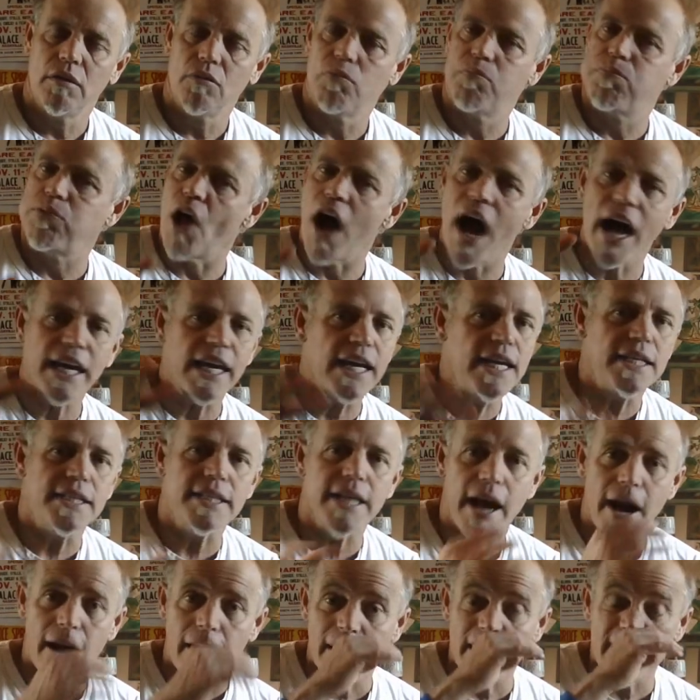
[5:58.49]
Blocking
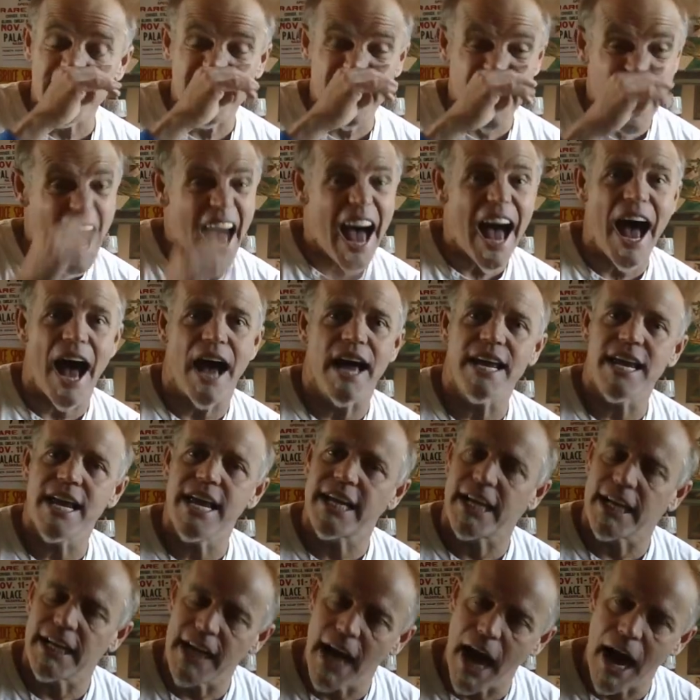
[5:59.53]
terrorists? Yeah.
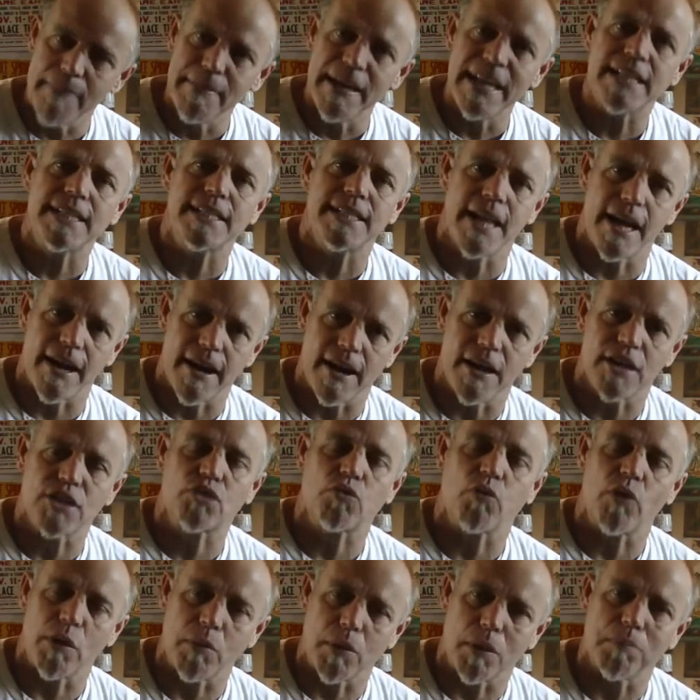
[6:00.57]
Economic terrorists
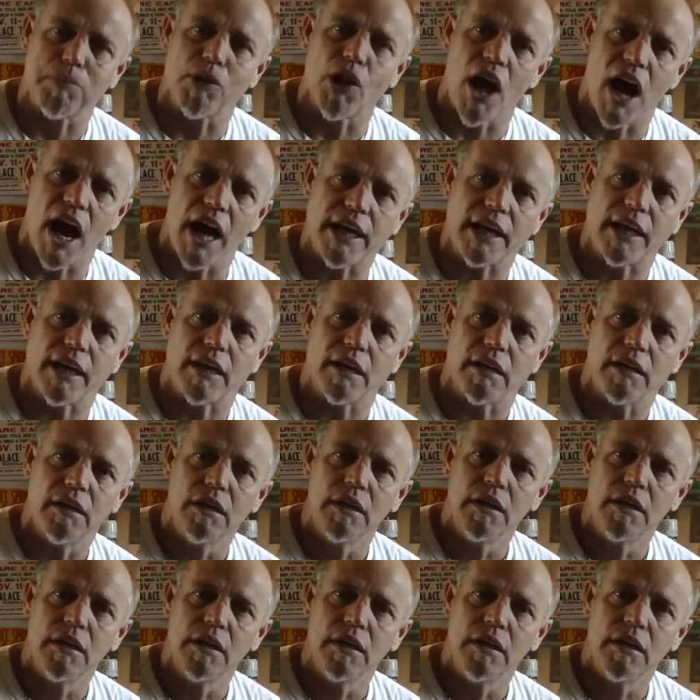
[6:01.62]
we were blocking.